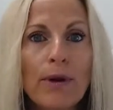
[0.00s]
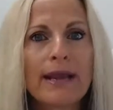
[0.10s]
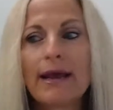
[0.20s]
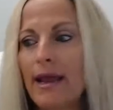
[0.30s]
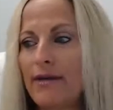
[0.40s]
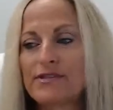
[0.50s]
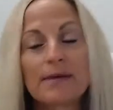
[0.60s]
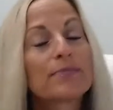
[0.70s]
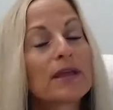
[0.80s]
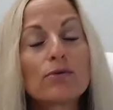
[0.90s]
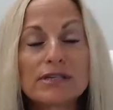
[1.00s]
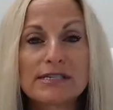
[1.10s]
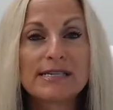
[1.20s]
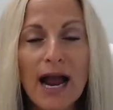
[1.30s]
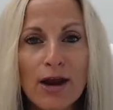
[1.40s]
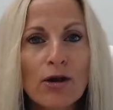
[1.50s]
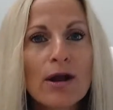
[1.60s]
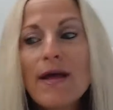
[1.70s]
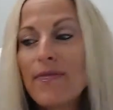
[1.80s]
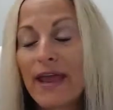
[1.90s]
And if something was dire,
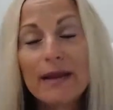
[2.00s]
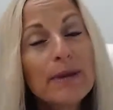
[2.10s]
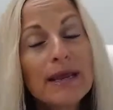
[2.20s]
they'd